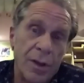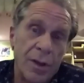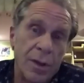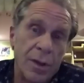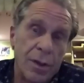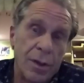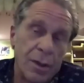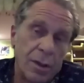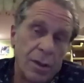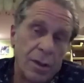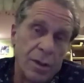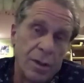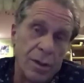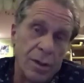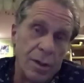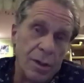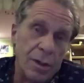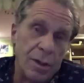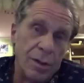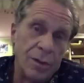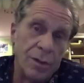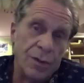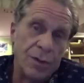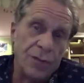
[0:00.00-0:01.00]

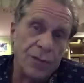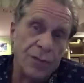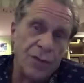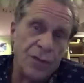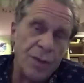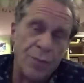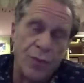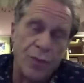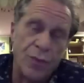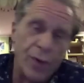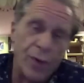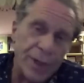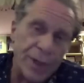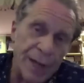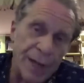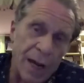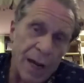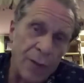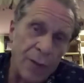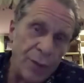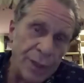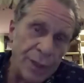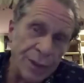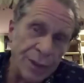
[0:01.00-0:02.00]
because he pointed out
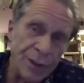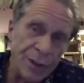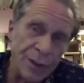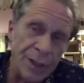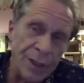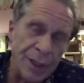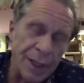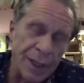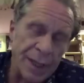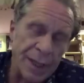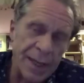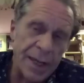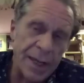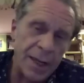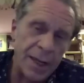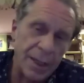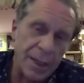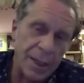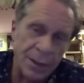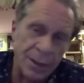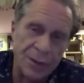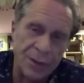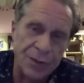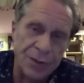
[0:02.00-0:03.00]
we didn't need a king,
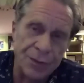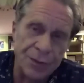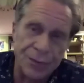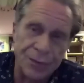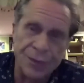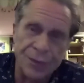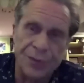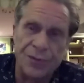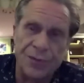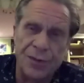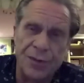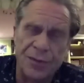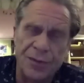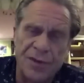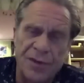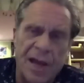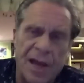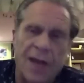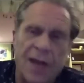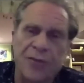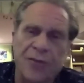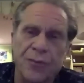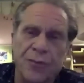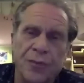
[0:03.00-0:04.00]
turned a
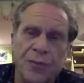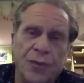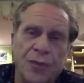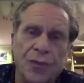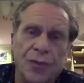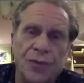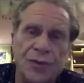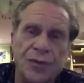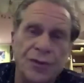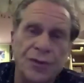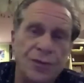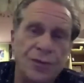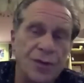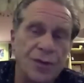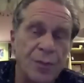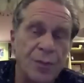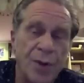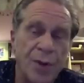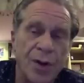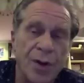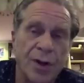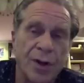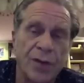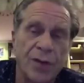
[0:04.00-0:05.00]
tax revolt into the
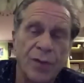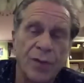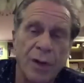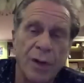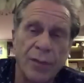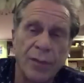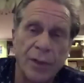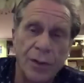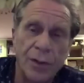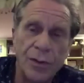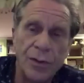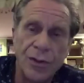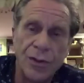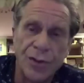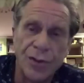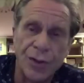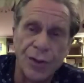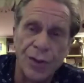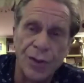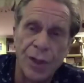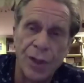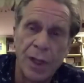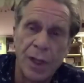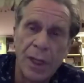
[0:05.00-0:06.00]
American
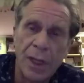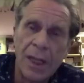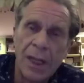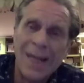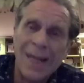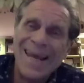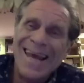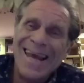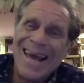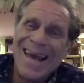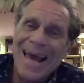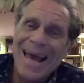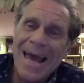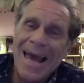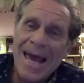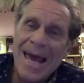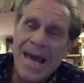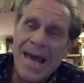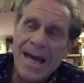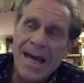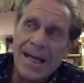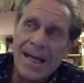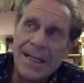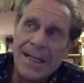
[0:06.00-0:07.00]
Revolution.
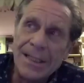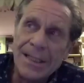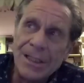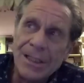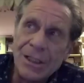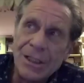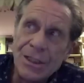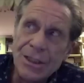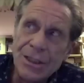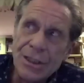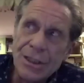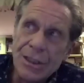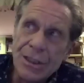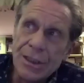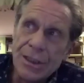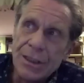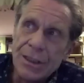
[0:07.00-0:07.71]
And